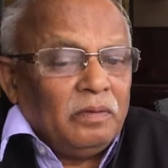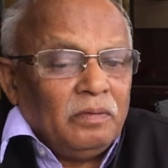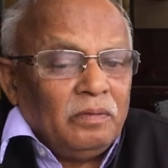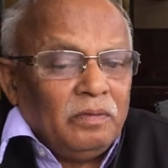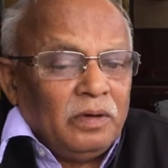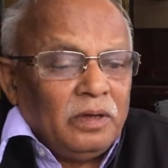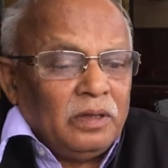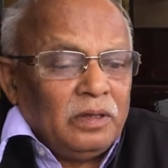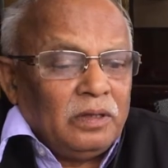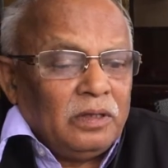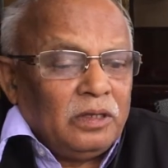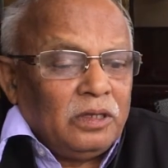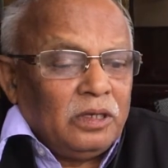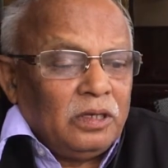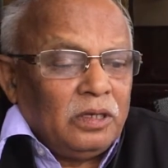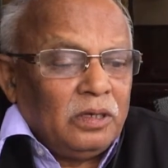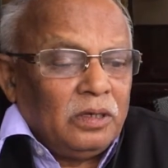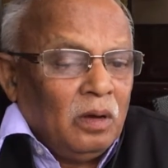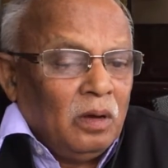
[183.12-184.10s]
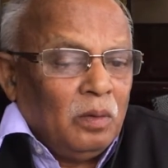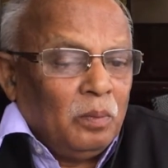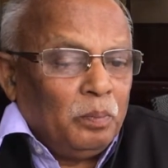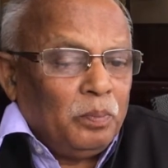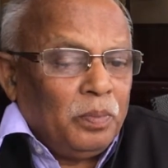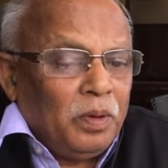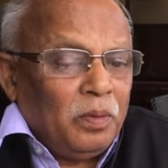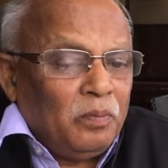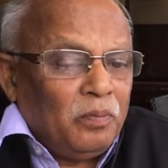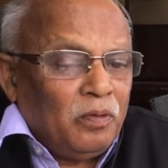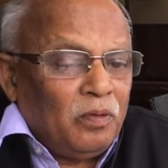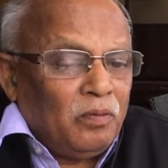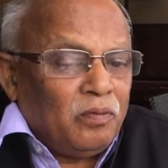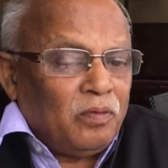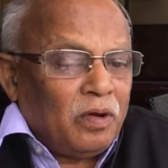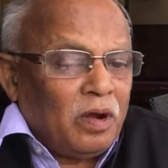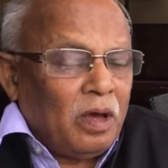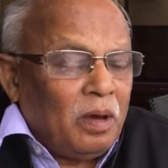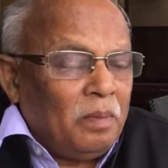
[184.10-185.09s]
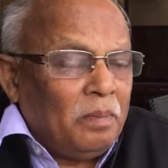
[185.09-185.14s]
with people
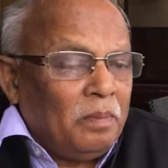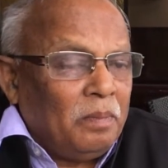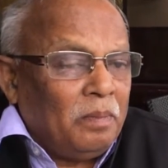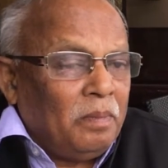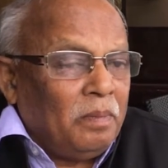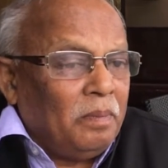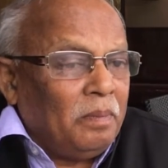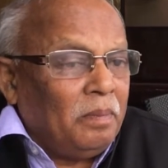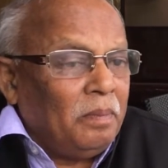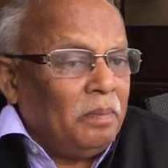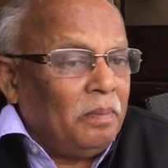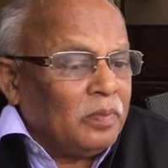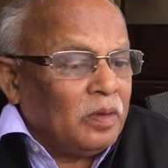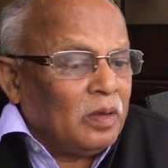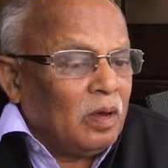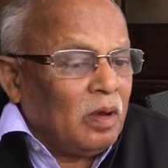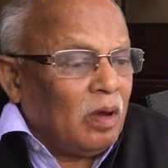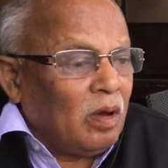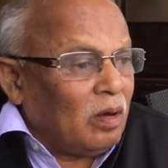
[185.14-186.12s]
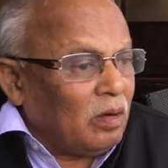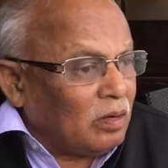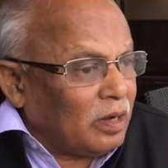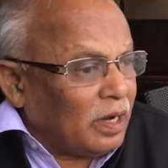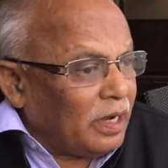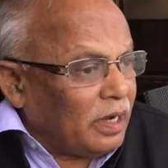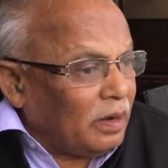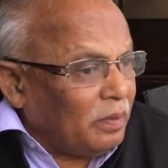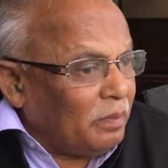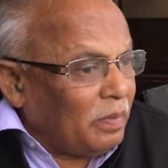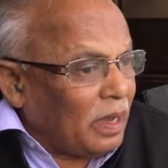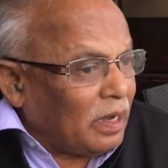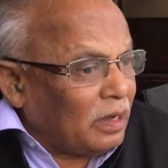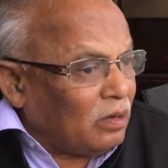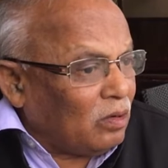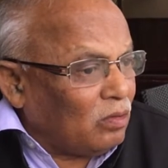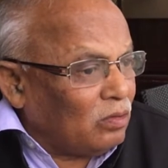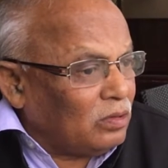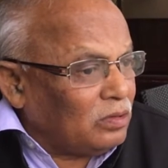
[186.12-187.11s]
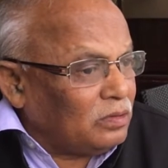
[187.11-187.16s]
from all kind of
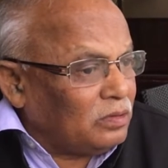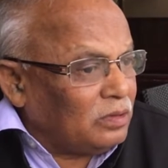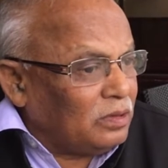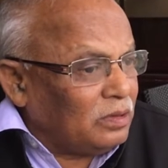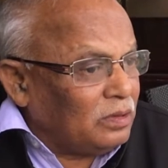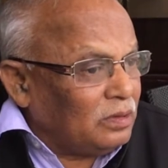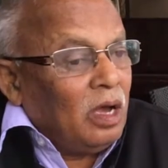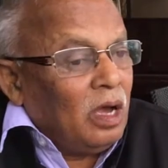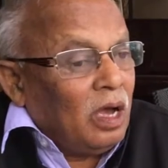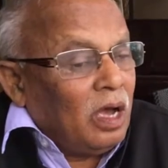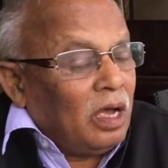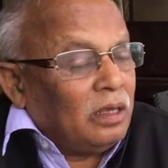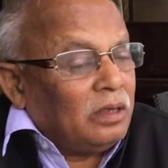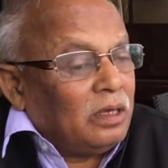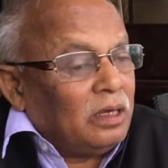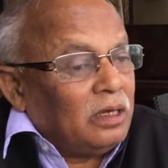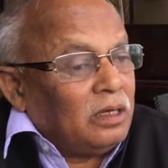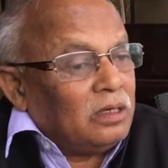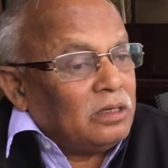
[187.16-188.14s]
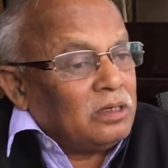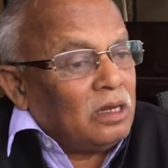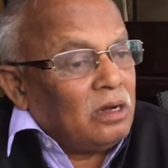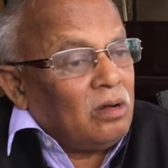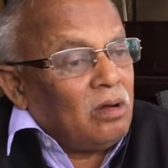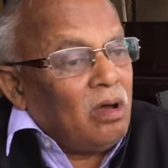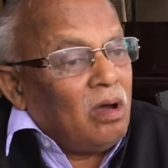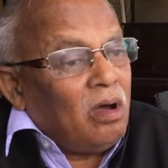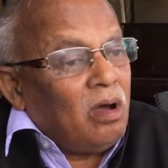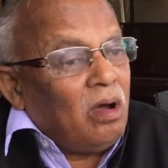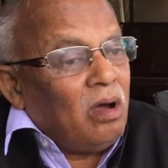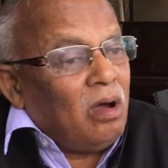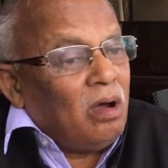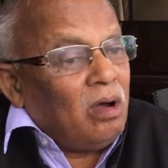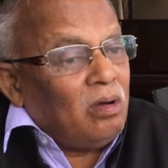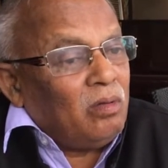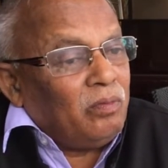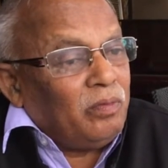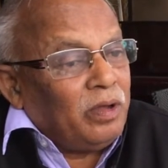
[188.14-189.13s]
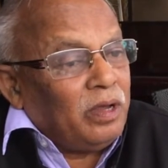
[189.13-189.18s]
backgrounds. I think it's a
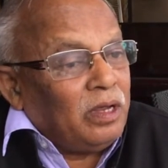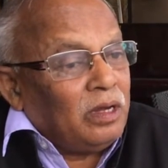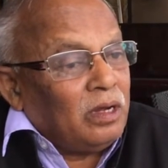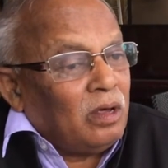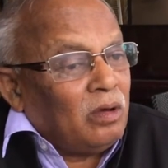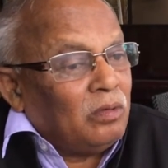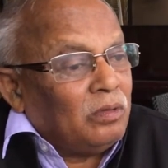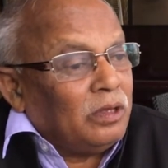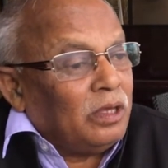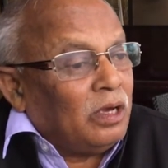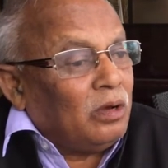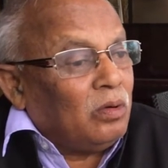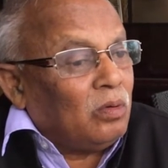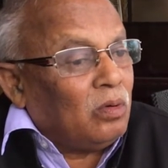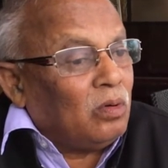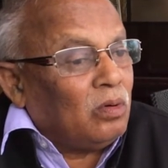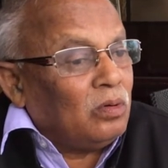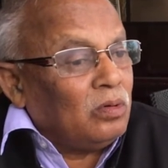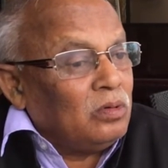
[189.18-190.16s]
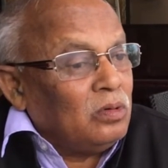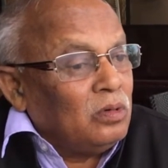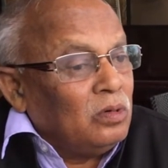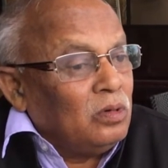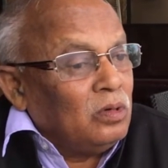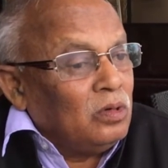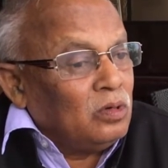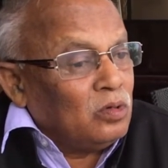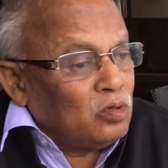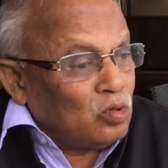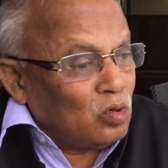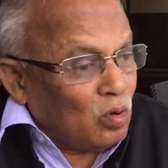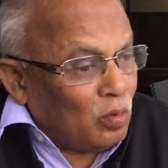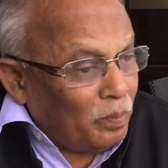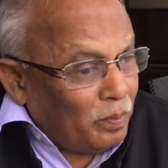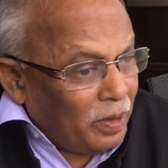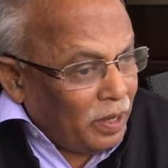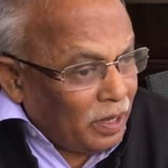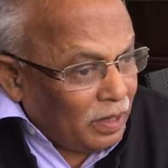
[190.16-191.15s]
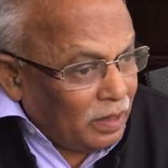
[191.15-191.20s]
long way now, they've grown so
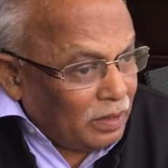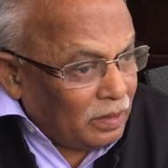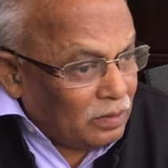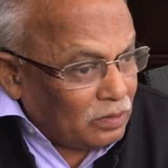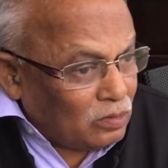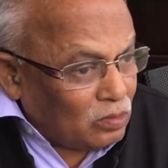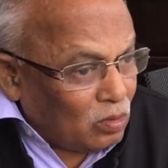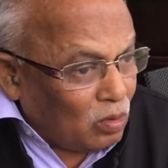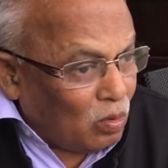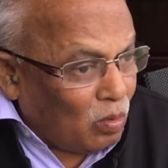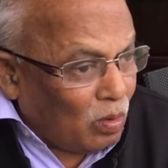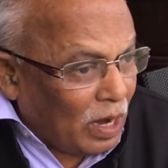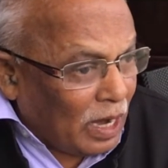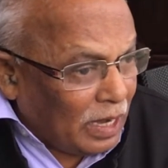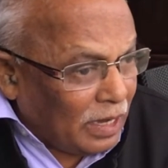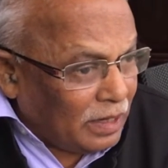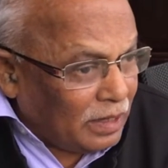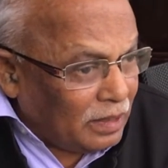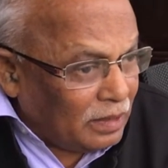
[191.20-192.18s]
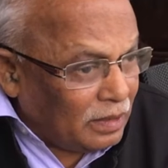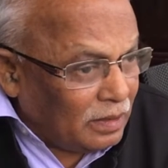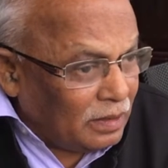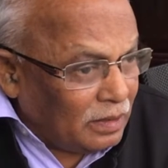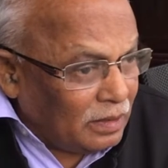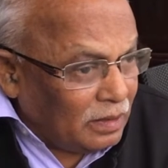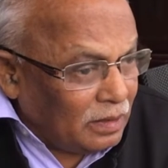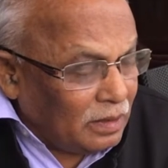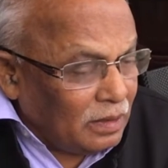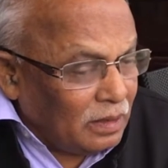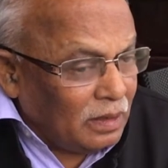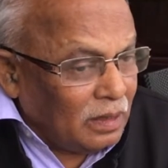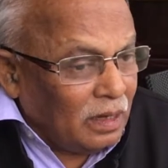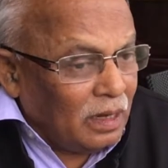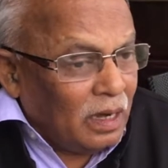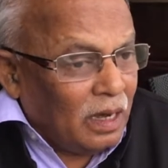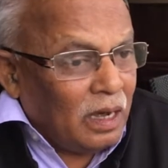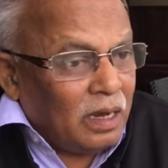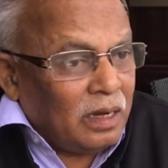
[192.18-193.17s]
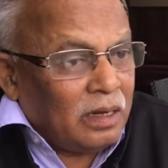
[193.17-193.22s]
big, so wide.
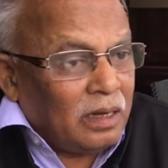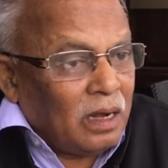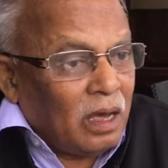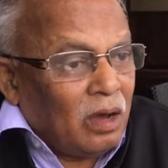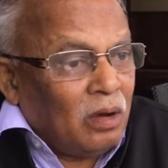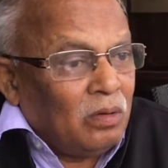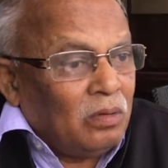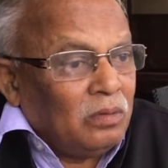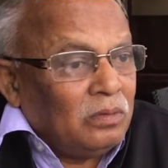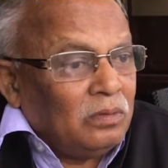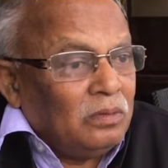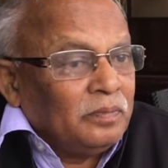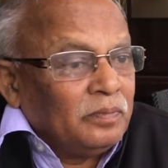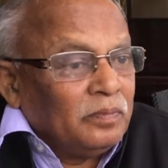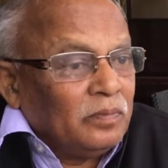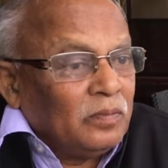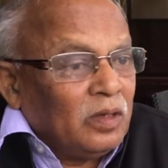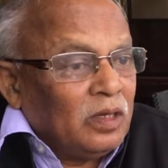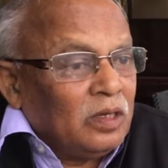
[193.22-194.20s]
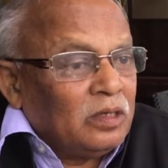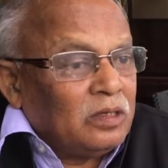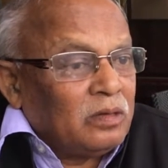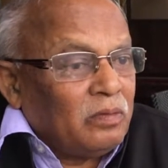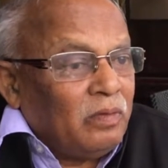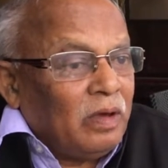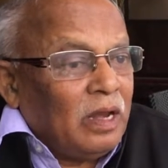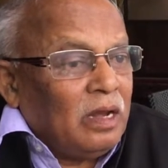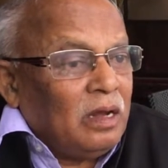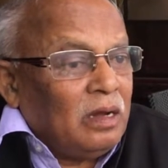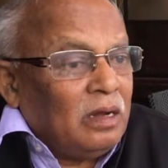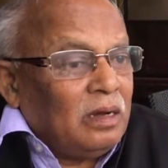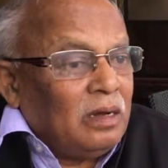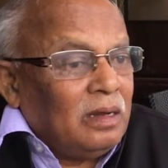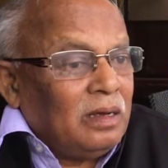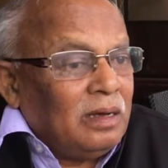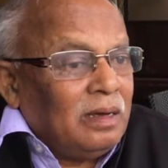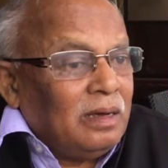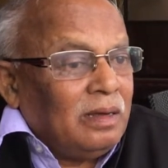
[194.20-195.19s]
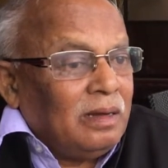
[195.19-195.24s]
And now it's a well
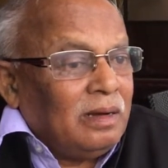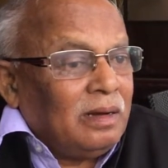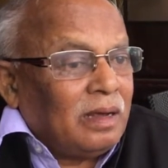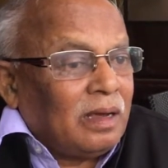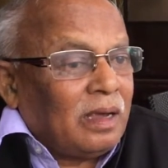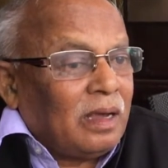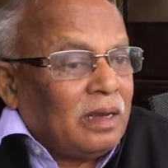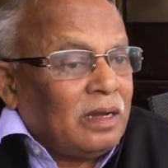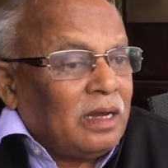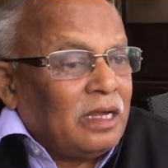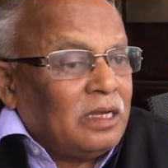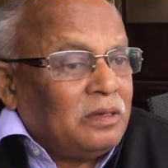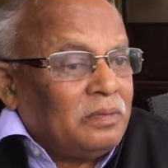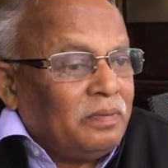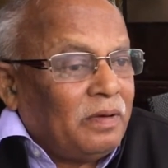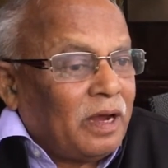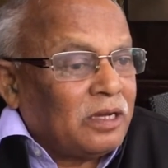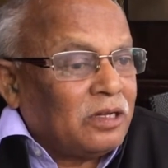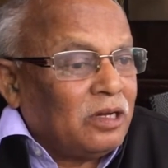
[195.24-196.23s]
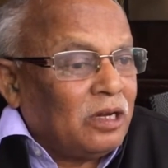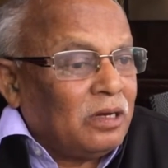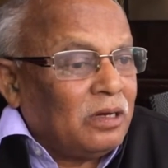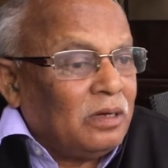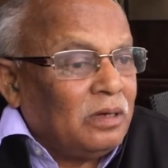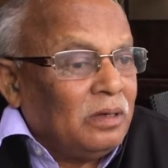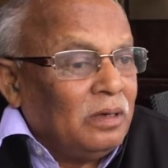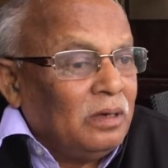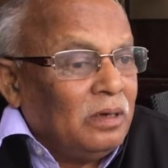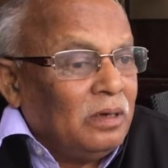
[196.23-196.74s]
recognized factor.